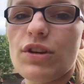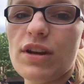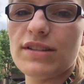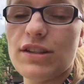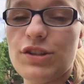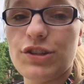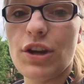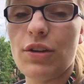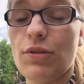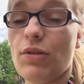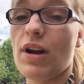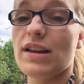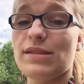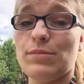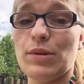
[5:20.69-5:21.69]
as a general
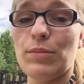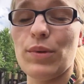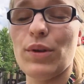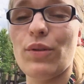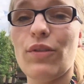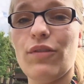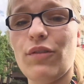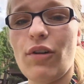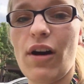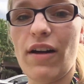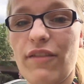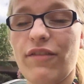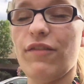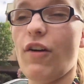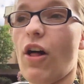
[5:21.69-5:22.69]
has been beautiful
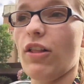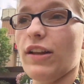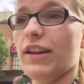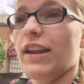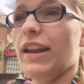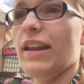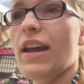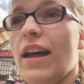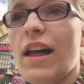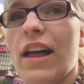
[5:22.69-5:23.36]
I've fallen in